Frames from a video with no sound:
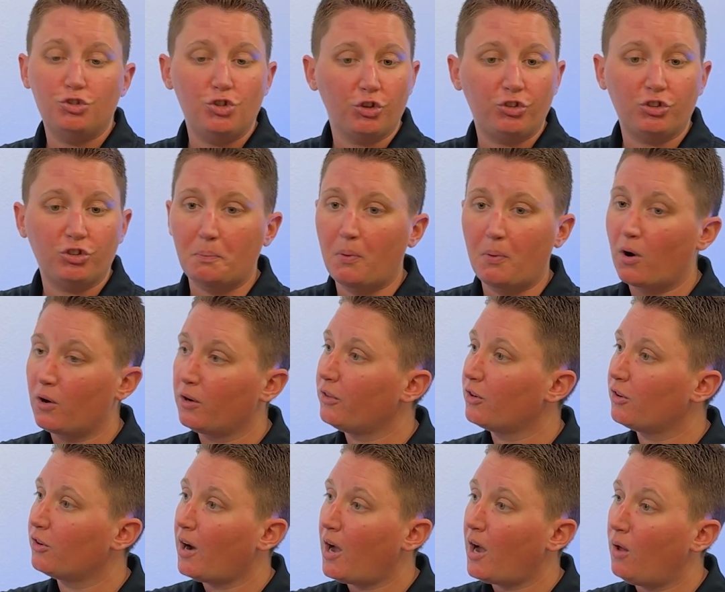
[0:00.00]
Just a part of the
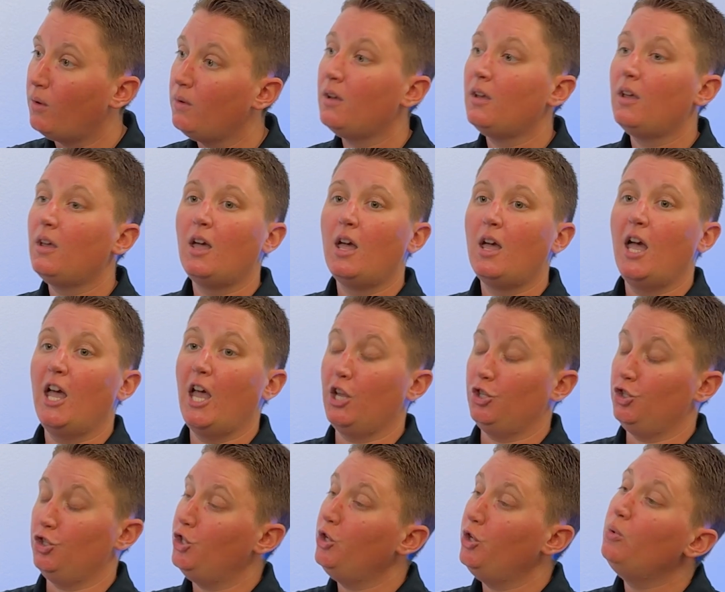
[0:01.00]
crowd.
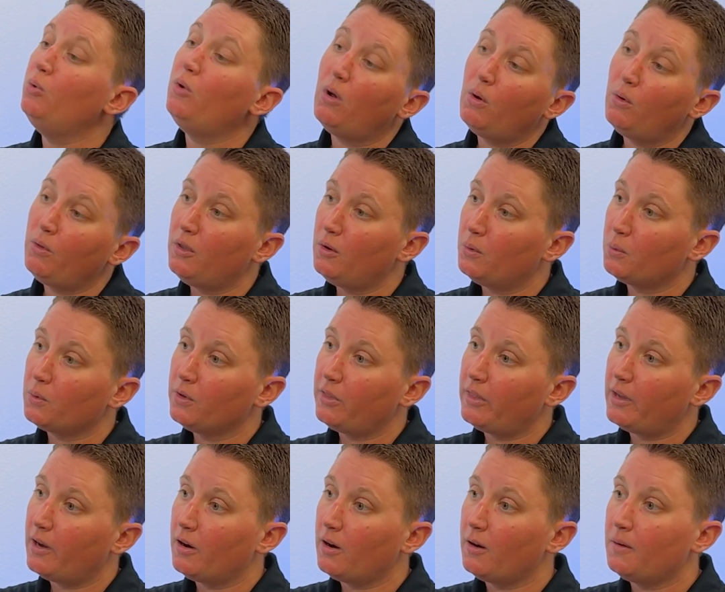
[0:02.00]
You know that we're
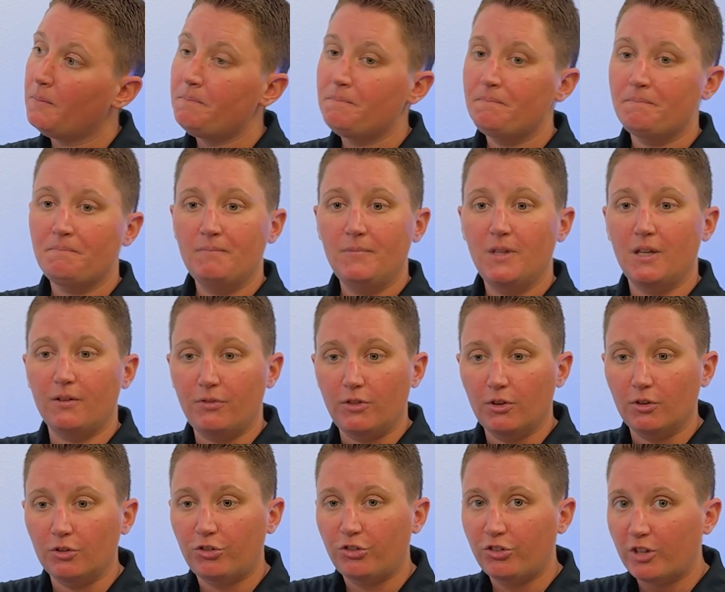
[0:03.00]
there. If
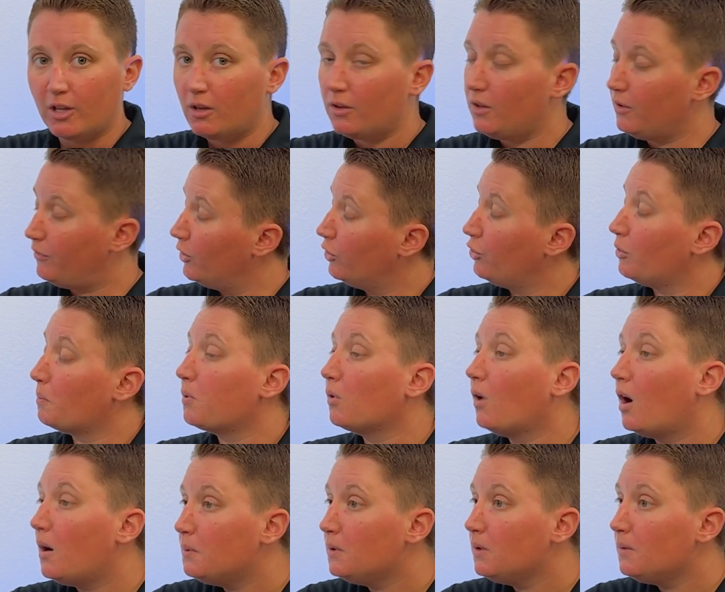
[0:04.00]
there's a
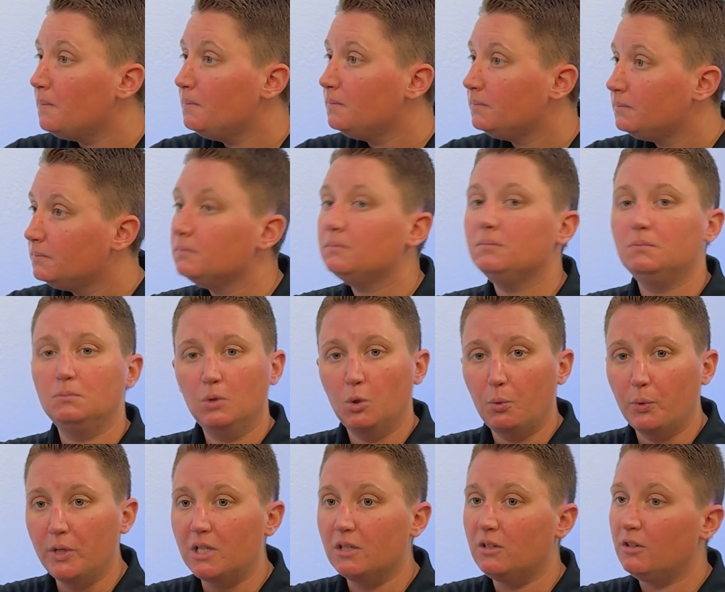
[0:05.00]
problem,
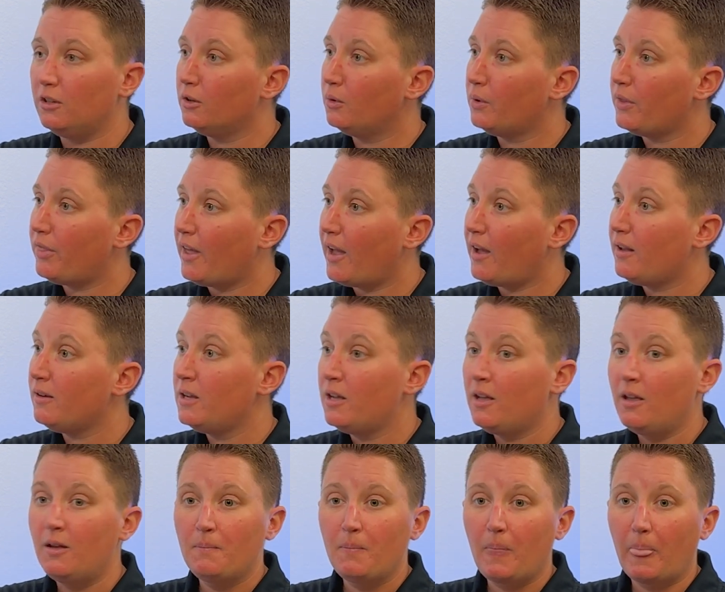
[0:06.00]
we can deal with that.
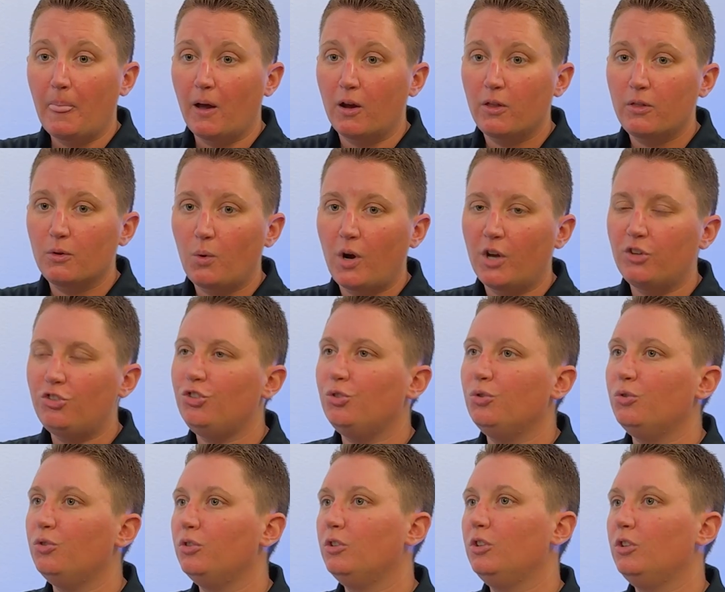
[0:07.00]
Otherwise,
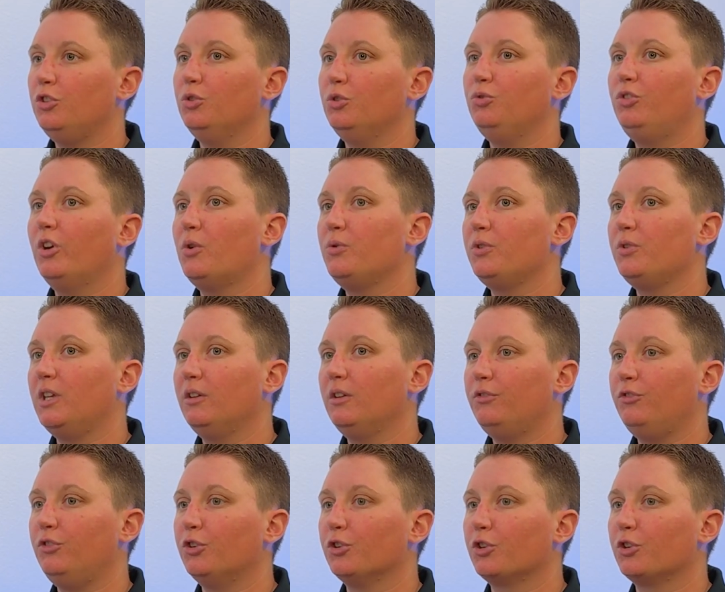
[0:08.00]
you don't
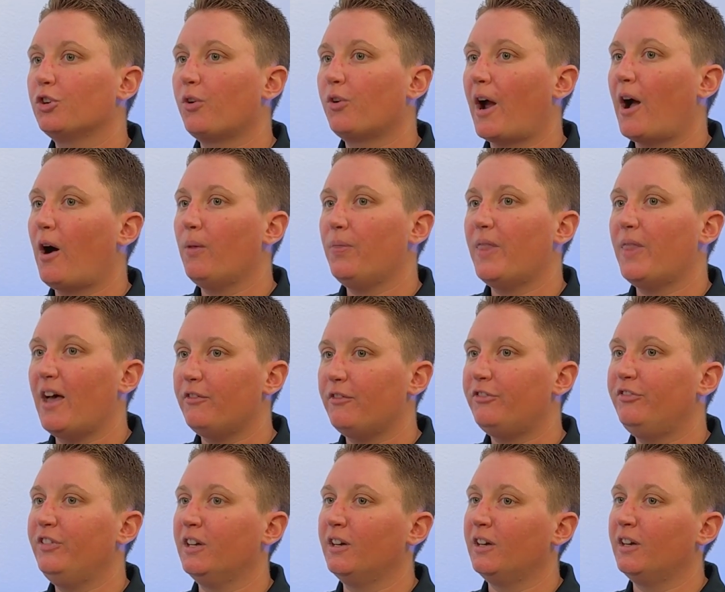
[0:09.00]
give your crowd that
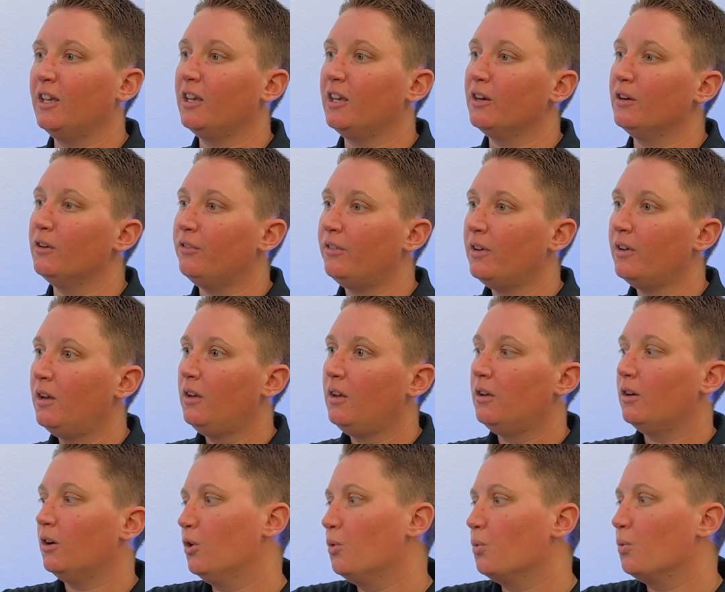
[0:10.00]
feeling of,
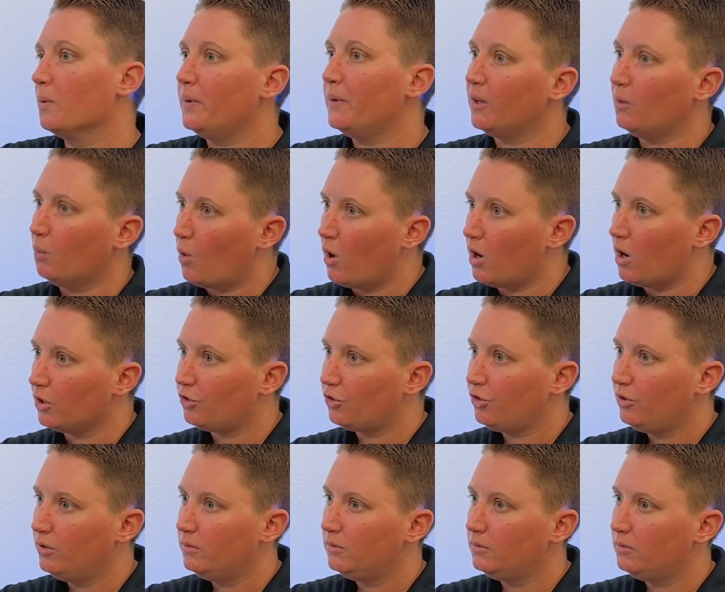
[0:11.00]
oh, we're being
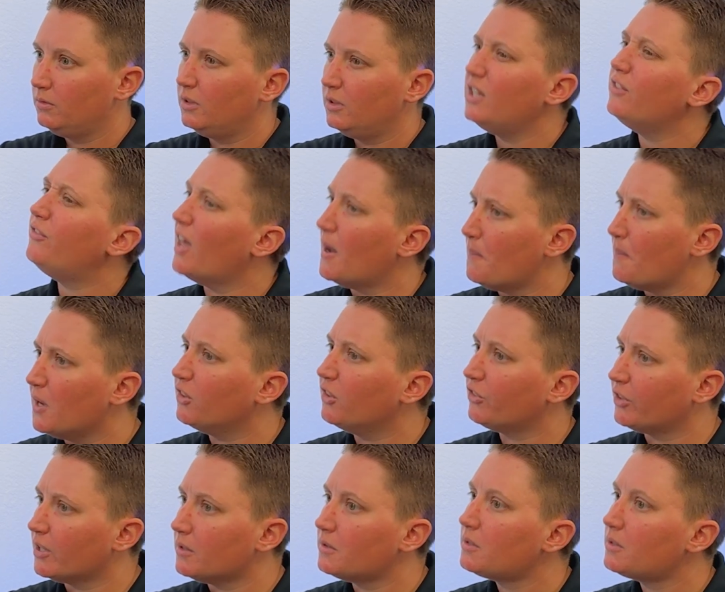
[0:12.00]
watched, if that makes
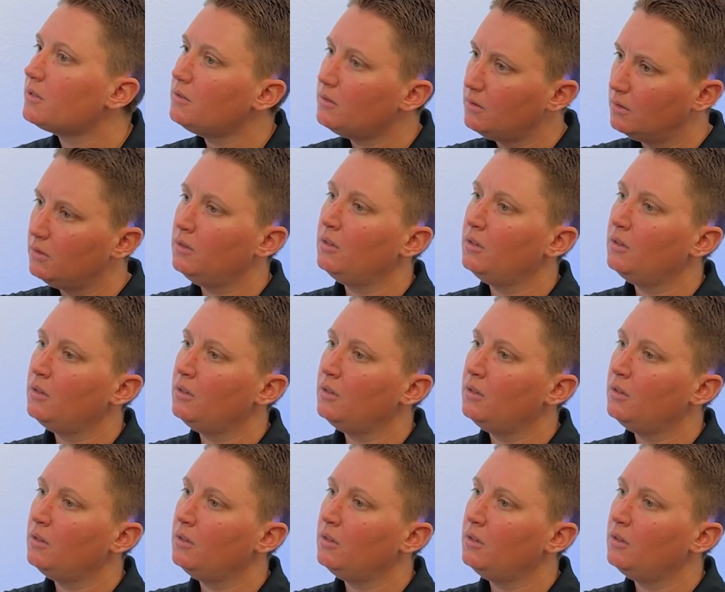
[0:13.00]
sense. Yeah.